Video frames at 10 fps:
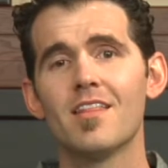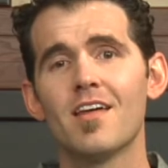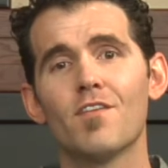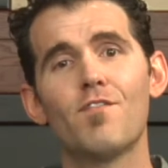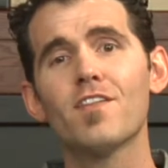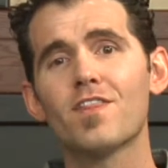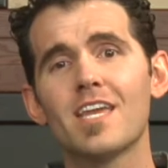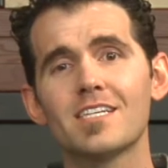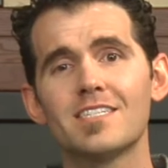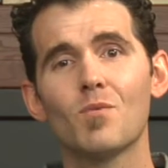The fifth
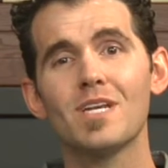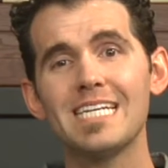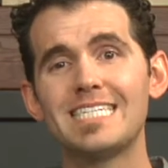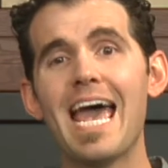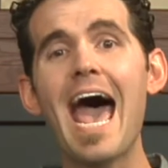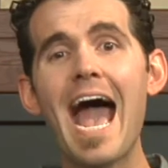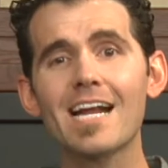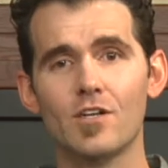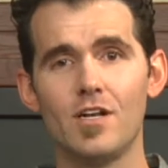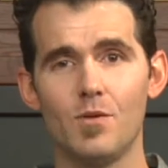thing is that we need to
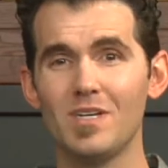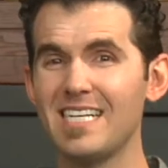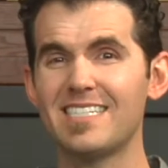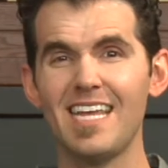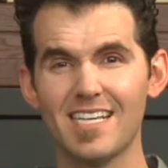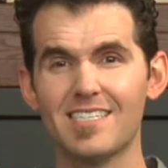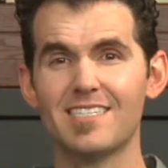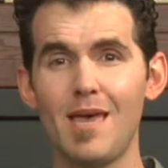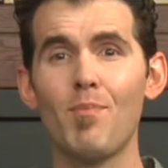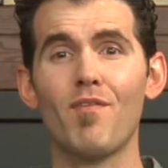act on it. We need to take a
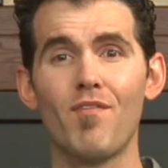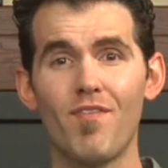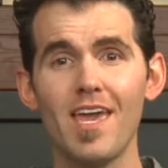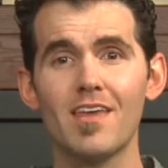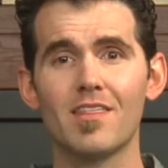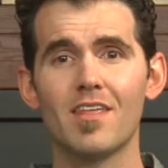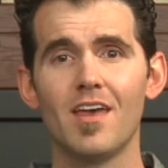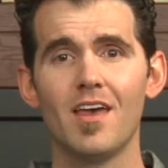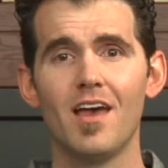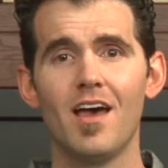step of faith.
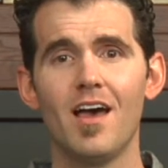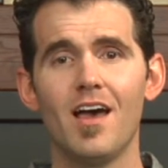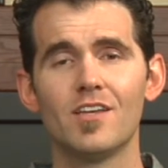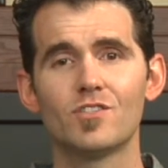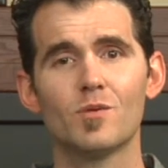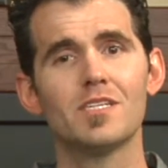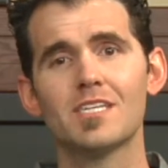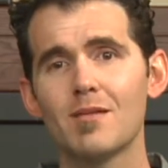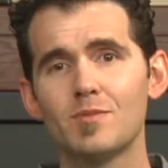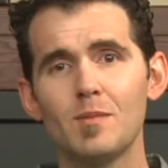So many
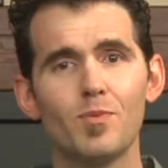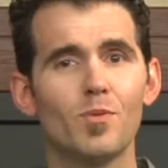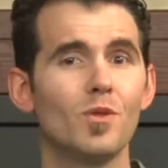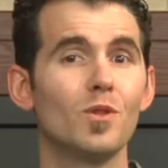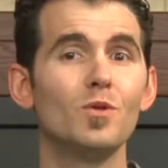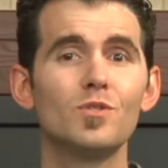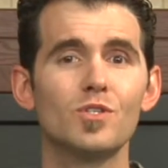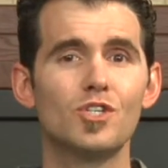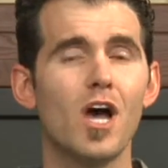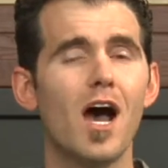times people will lose a
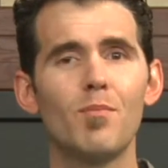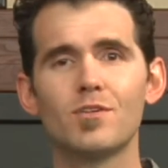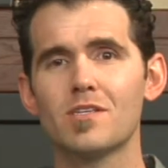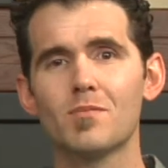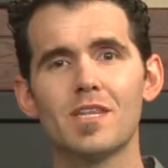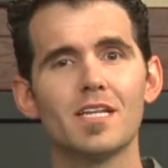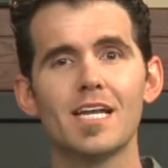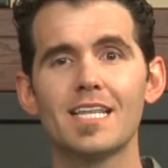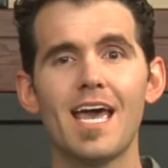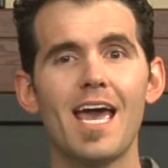job or something
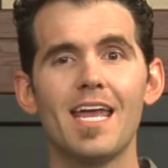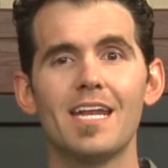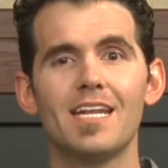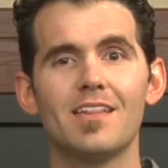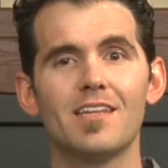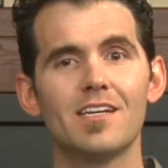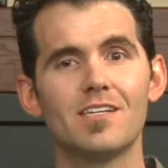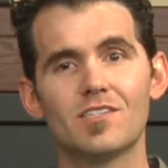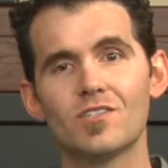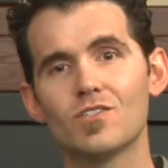like that, and, and they
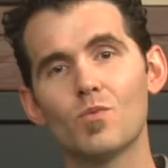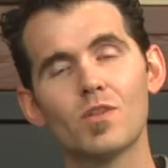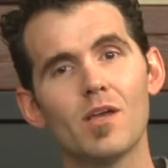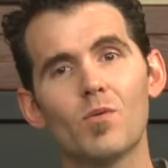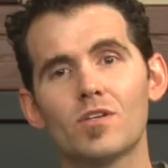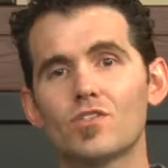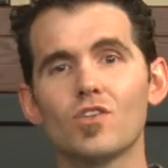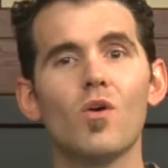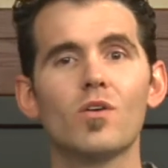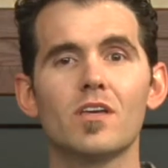just, when they want to
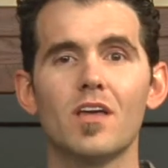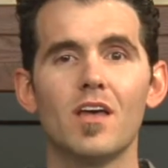sulk.